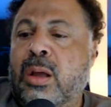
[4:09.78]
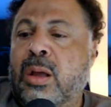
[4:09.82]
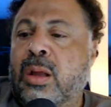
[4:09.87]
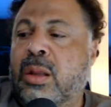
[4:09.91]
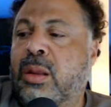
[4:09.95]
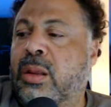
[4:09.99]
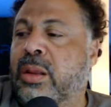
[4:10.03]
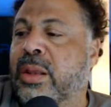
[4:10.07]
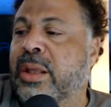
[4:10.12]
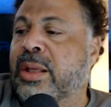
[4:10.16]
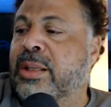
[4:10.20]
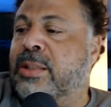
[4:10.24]

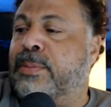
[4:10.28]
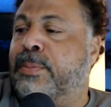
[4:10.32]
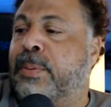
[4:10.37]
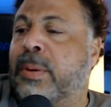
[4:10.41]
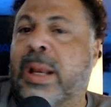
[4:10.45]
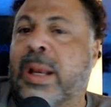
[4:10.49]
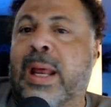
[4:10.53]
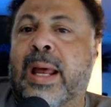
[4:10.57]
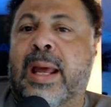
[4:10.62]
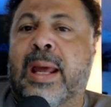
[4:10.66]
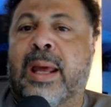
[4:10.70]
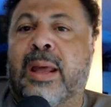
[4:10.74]
this
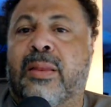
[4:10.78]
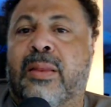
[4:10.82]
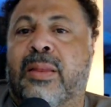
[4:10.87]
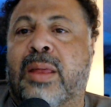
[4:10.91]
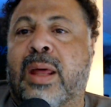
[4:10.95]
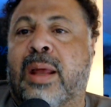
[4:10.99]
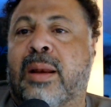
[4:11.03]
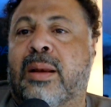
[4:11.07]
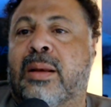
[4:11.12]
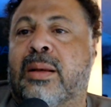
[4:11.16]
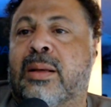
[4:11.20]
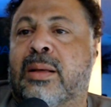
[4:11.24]
play
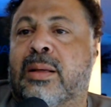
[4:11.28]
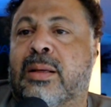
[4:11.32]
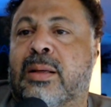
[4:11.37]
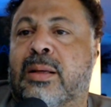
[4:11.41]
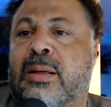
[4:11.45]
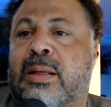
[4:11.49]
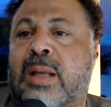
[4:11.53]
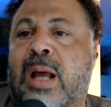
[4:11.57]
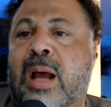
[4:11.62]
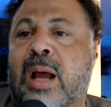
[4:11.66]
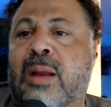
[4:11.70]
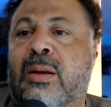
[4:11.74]
that
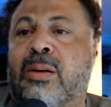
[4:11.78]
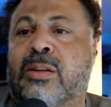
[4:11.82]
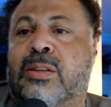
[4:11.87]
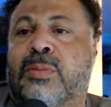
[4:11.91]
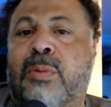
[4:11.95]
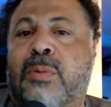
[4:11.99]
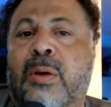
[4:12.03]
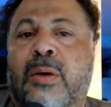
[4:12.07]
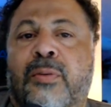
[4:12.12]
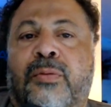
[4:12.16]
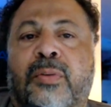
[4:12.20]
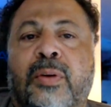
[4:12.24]
Tyler
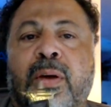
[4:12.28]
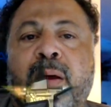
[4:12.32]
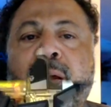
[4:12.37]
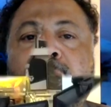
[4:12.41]
Smith